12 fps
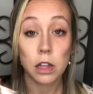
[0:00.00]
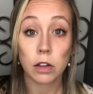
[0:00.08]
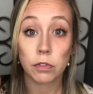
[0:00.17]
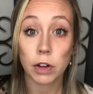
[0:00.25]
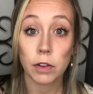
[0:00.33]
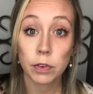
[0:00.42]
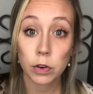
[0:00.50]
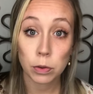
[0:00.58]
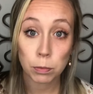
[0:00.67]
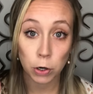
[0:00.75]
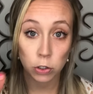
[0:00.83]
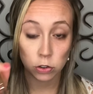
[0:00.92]
The fluffier the
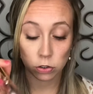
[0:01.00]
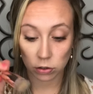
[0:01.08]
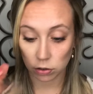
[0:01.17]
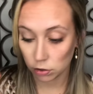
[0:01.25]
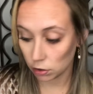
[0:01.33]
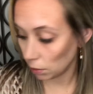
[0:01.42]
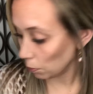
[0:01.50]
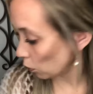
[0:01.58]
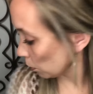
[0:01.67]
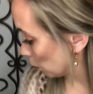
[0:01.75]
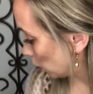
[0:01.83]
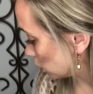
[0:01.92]
brush, the
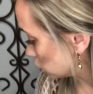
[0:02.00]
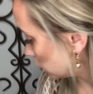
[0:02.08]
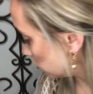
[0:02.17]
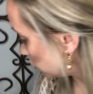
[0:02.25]
more product you have